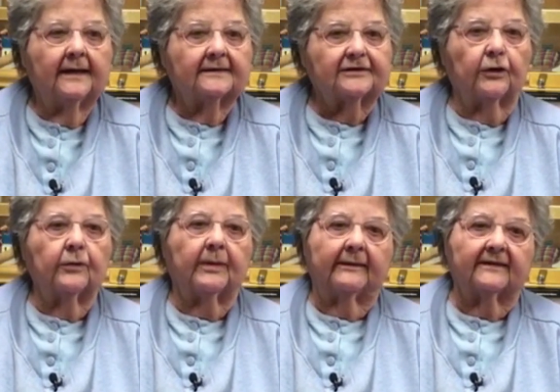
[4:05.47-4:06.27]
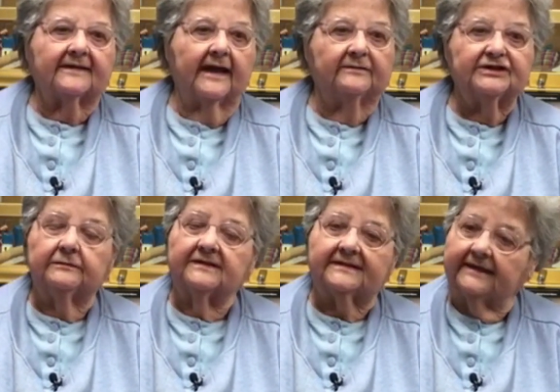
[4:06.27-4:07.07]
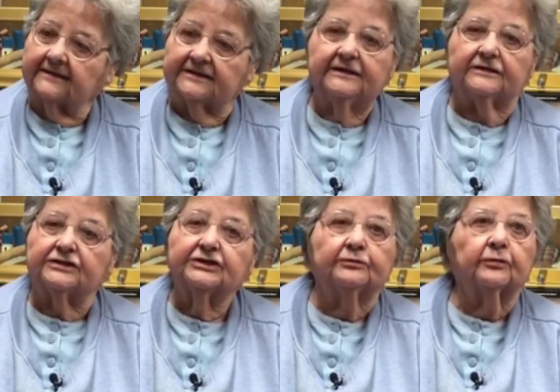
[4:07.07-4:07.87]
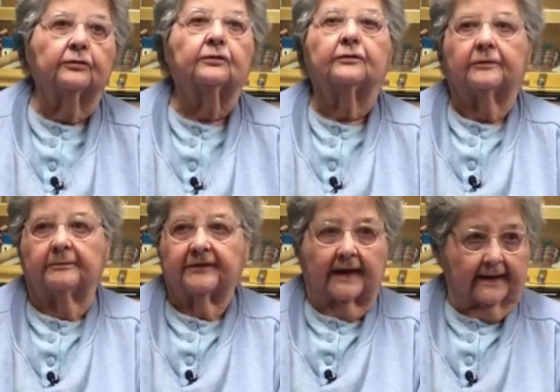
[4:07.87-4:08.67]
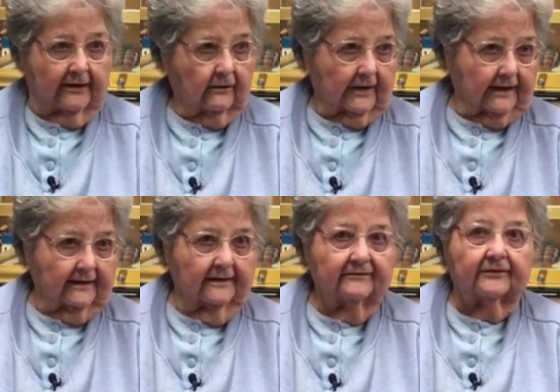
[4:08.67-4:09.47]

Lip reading: So by the time she was 18, she ruled that area.